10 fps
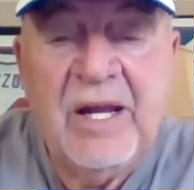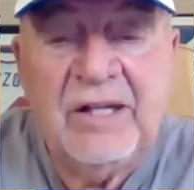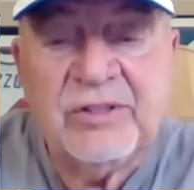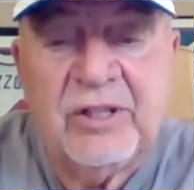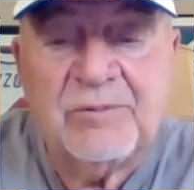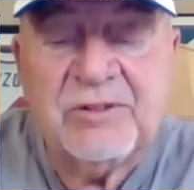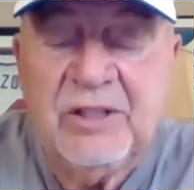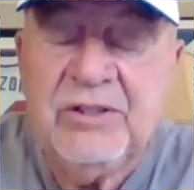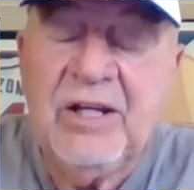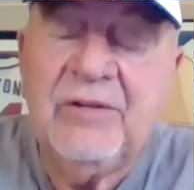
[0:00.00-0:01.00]
matchups, and
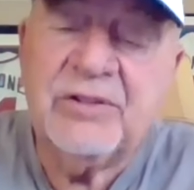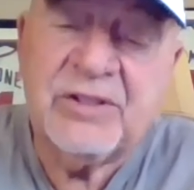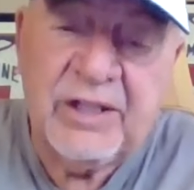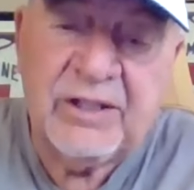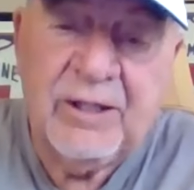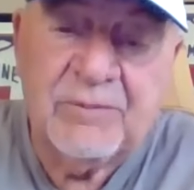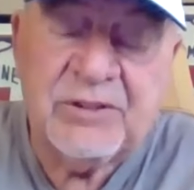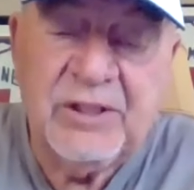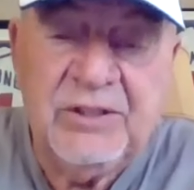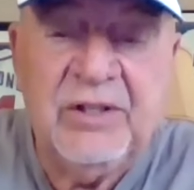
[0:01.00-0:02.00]
then you have your setups,
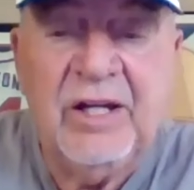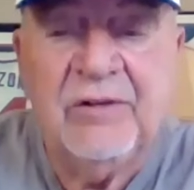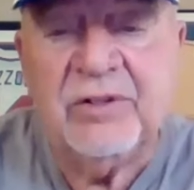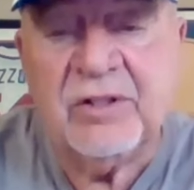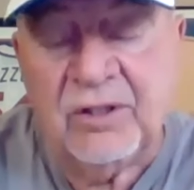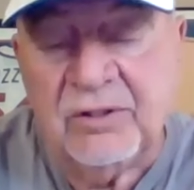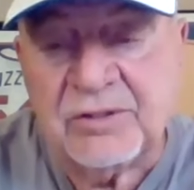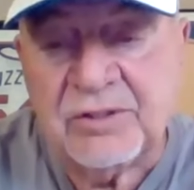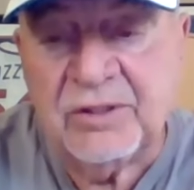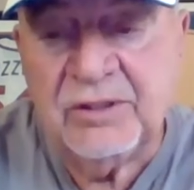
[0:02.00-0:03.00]
and then you have your
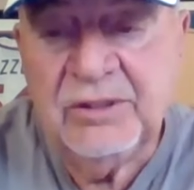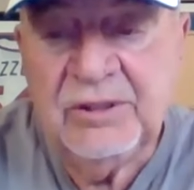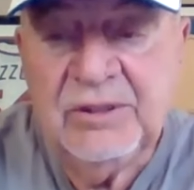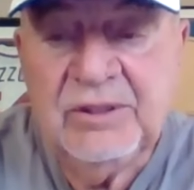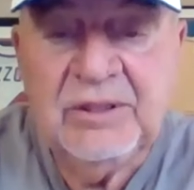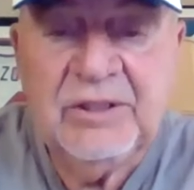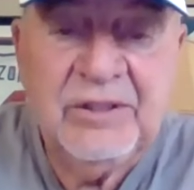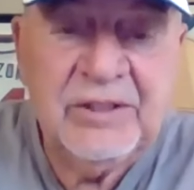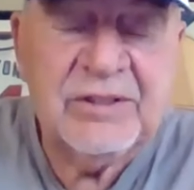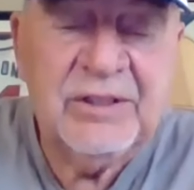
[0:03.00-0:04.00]
closer,
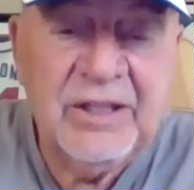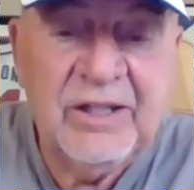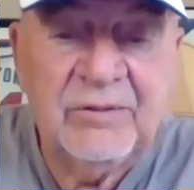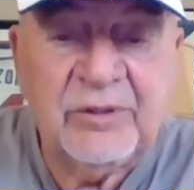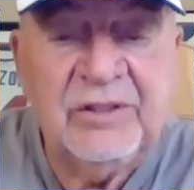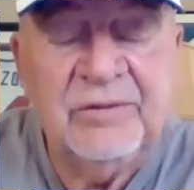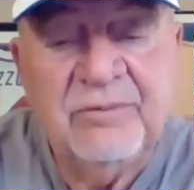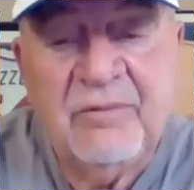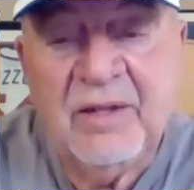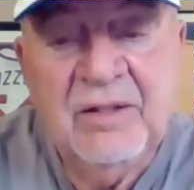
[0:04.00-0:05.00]
this and that. But
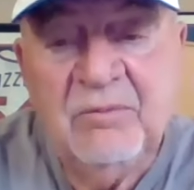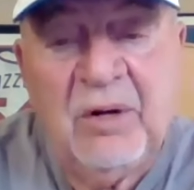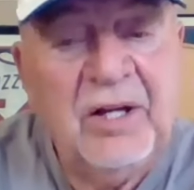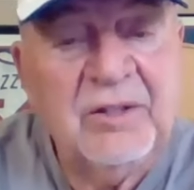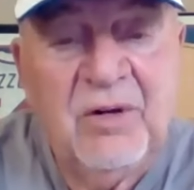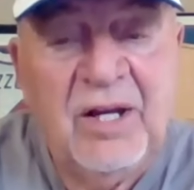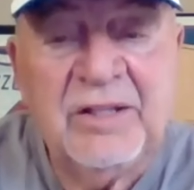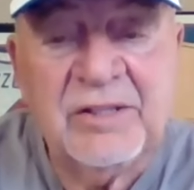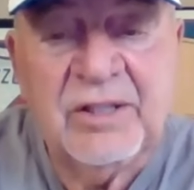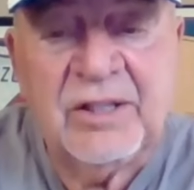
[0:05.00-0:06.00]
bottom
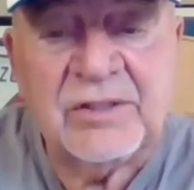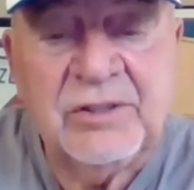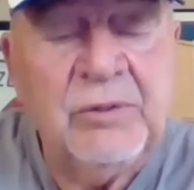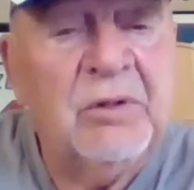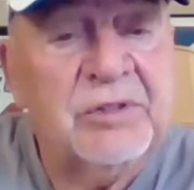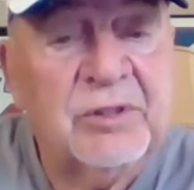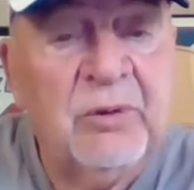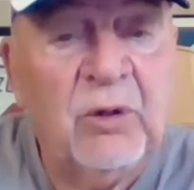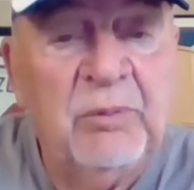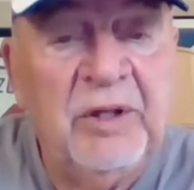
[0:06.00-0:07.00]
line is this: you want your
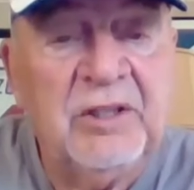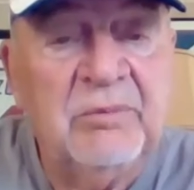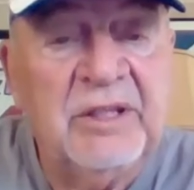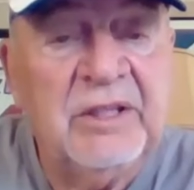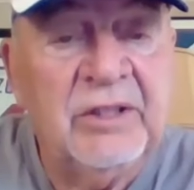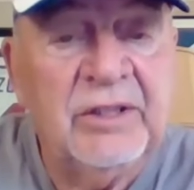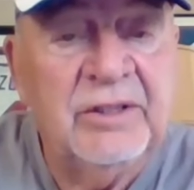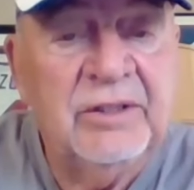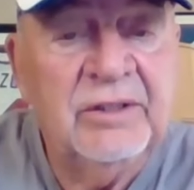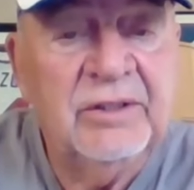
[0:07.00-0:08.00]
bullpen to be
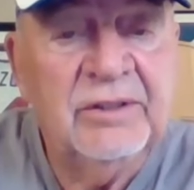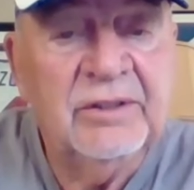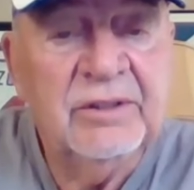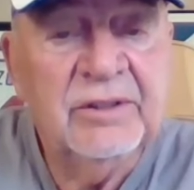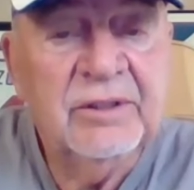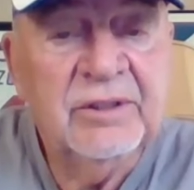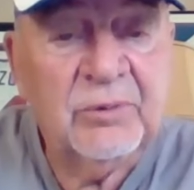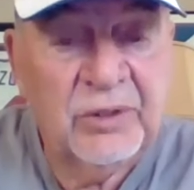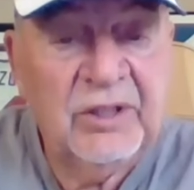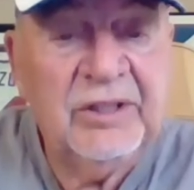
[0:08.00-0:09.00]
good,
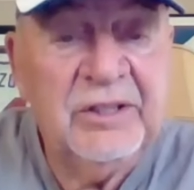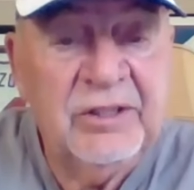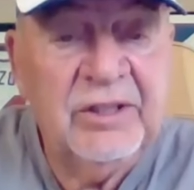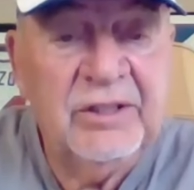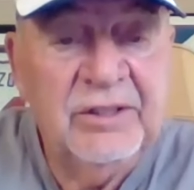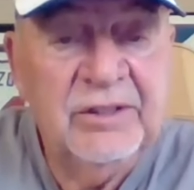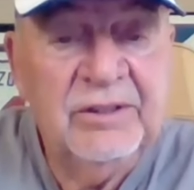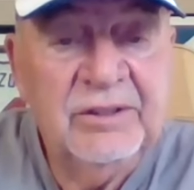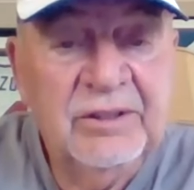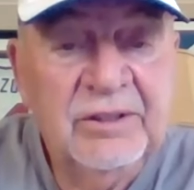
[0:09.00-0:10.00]
really good,
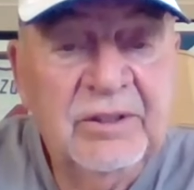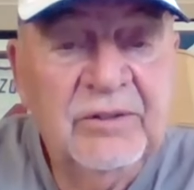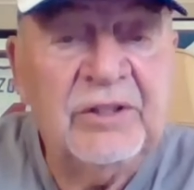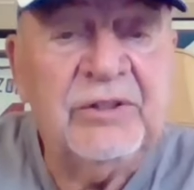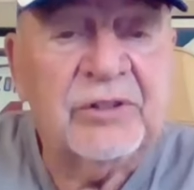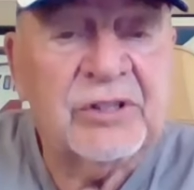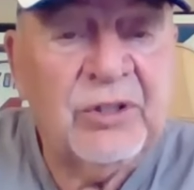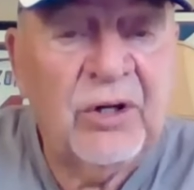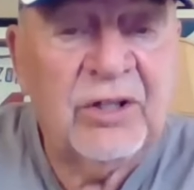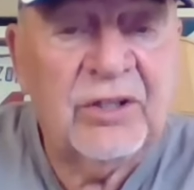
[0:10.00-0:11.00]
then your
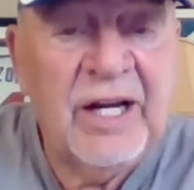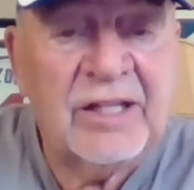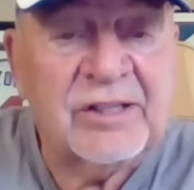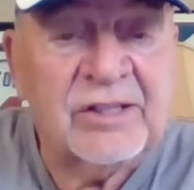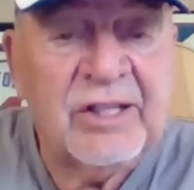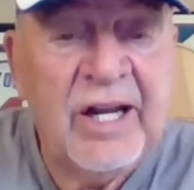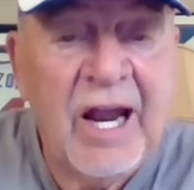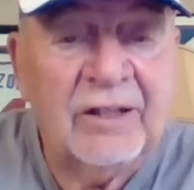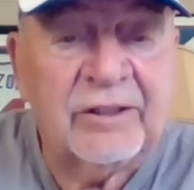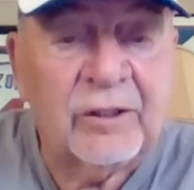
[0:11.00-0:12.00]
starter has to stay
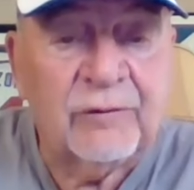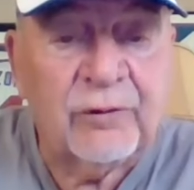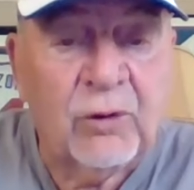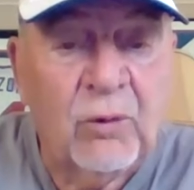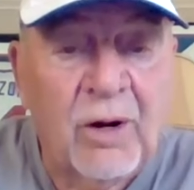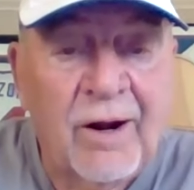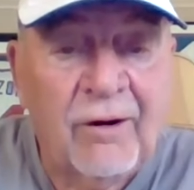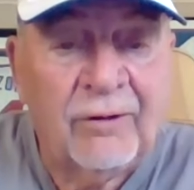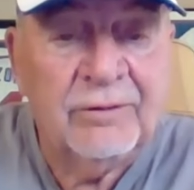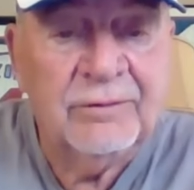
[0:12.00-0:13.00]
out there for a while,